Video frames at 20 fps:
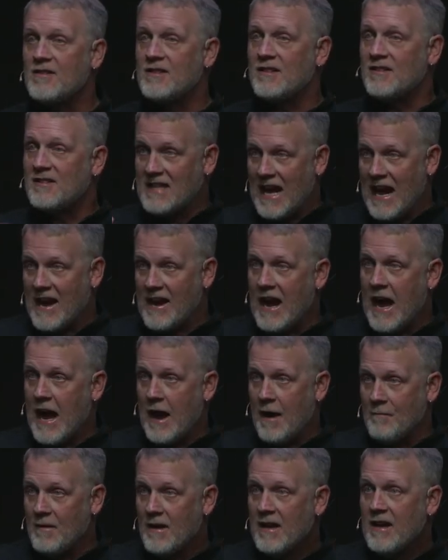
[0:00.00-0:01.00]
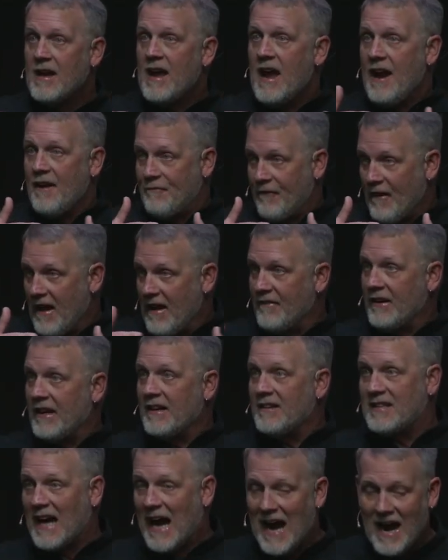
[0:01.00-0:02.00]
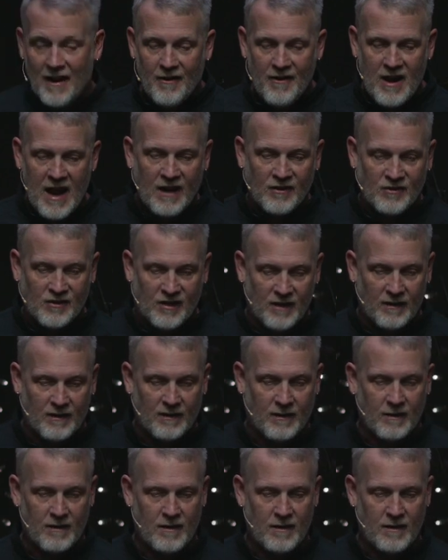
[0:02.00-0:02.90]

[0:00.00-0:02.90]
to stand up in front of an entire nation.